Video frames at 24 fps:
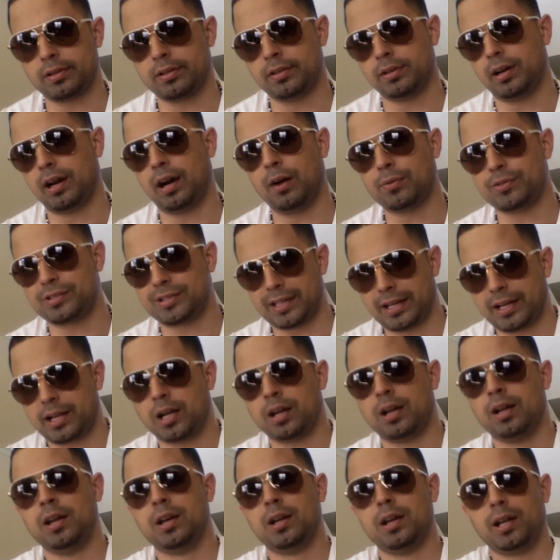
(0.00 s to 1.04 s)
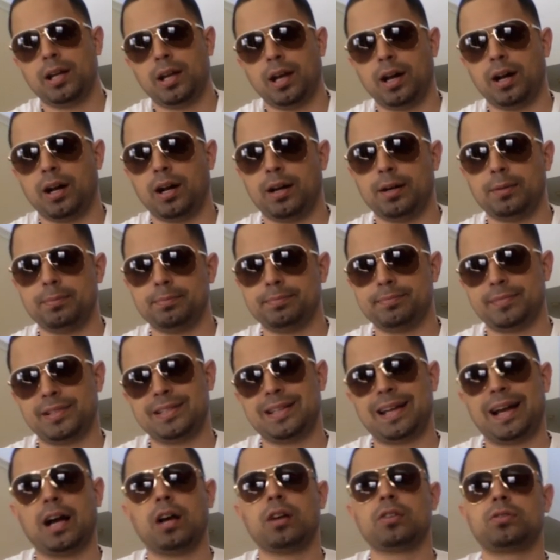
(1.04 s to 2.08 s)
You know, I was there in
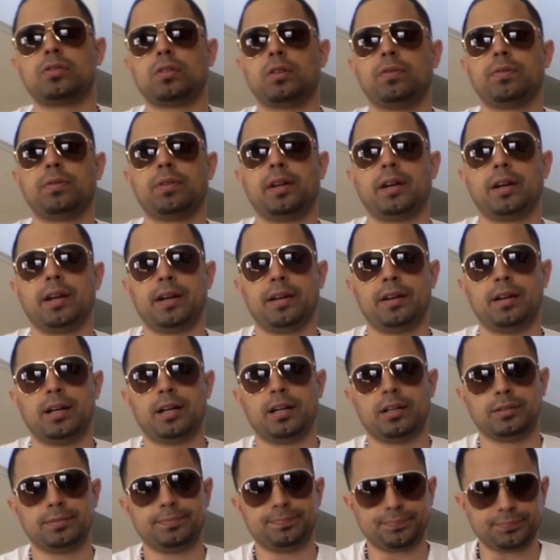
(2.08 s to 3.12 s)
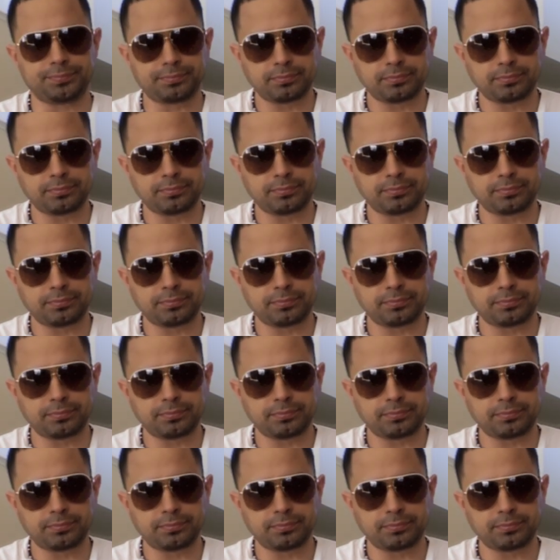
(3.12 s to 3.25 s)
the house over there at